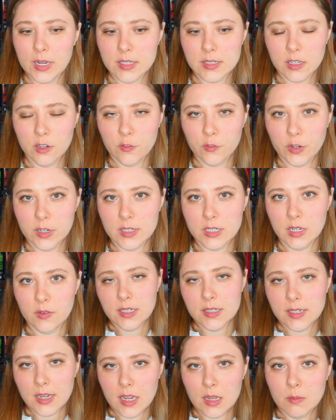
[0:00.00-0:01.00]
he's
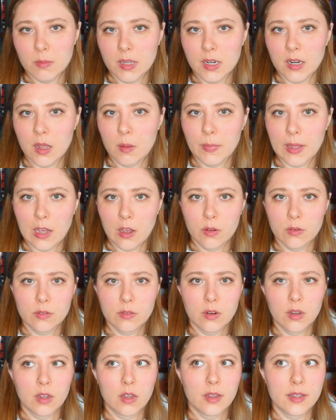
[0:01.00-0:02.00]
confronting Daemon about
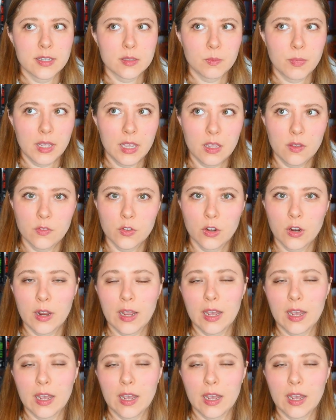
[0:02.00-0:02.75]
his behavior